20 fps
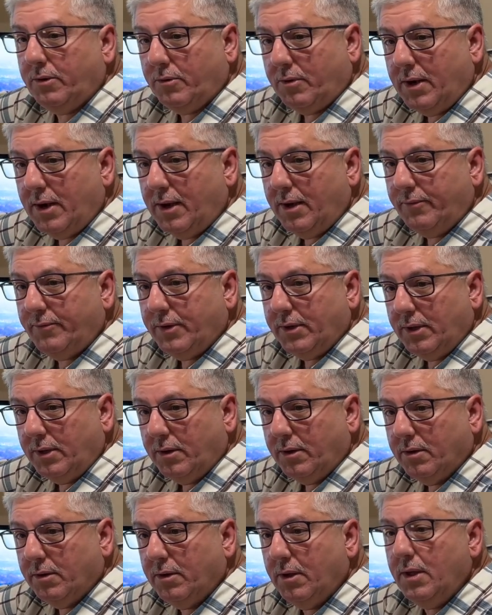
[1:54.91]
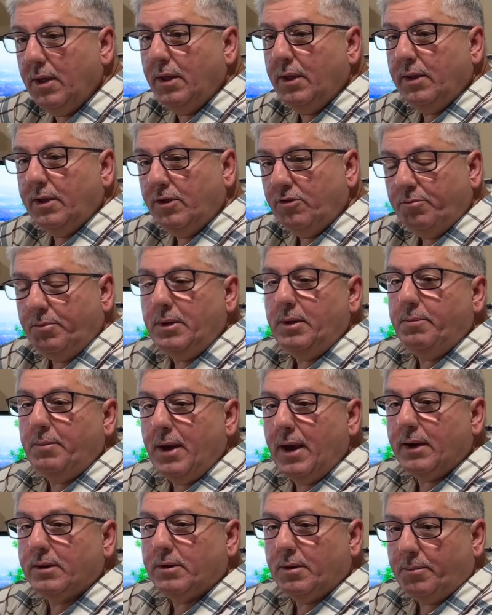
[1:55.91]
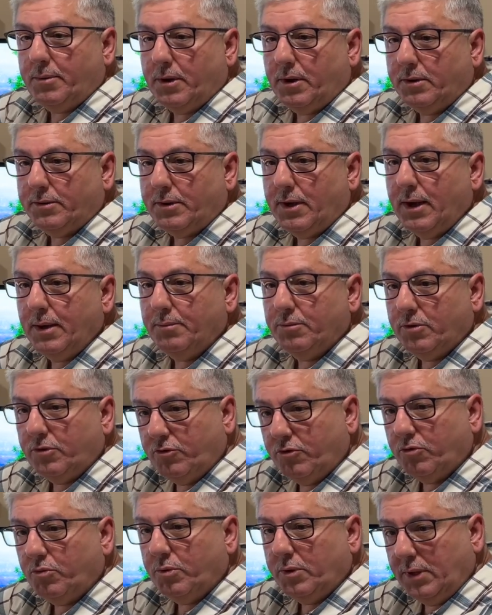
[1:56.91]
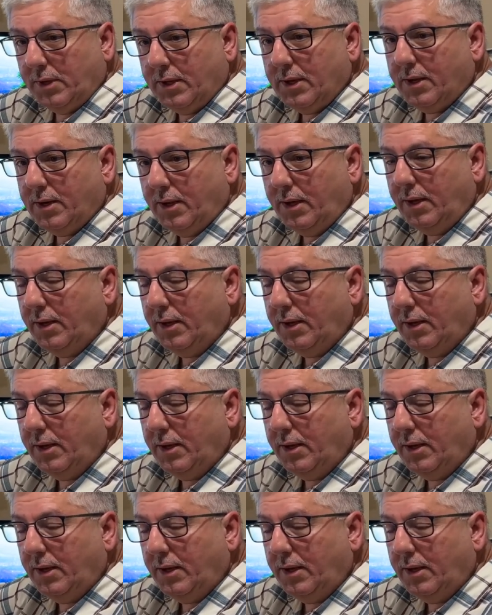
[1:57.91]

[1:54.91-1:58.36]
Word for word: drive in here is being backed up at all times, which is really kind of